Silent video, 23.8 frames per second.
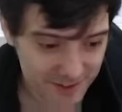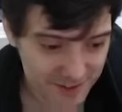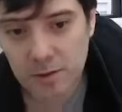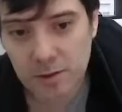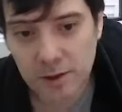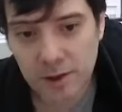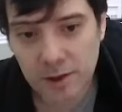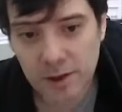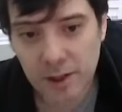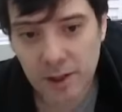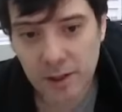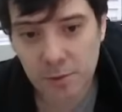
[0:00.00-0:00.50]

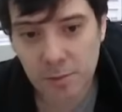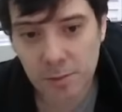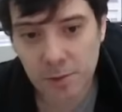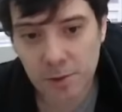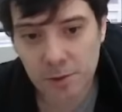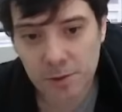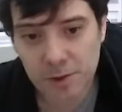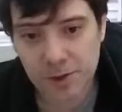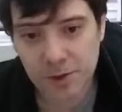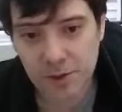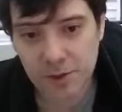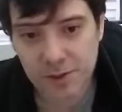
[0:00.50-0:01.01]
Like
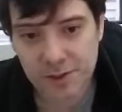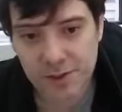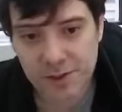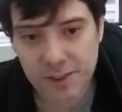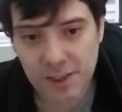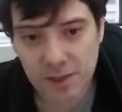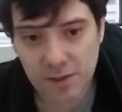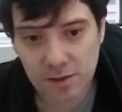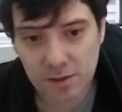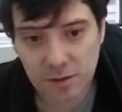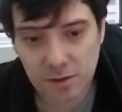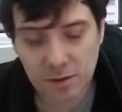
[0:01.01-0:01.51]
Caterpillar is called
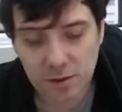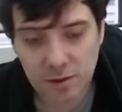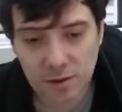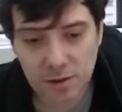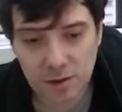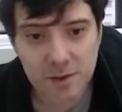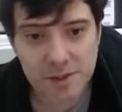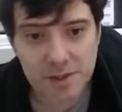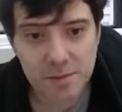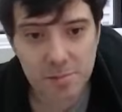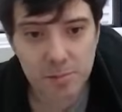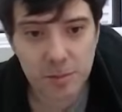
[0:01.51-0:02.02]
cyclical. What
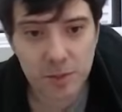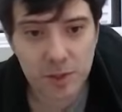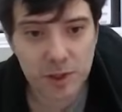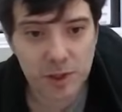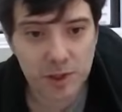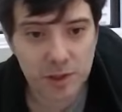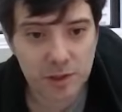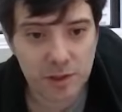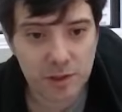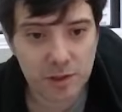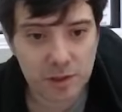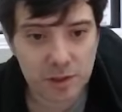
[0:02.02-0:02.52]
does that
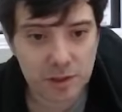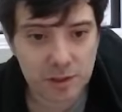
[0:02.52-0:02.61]
mean?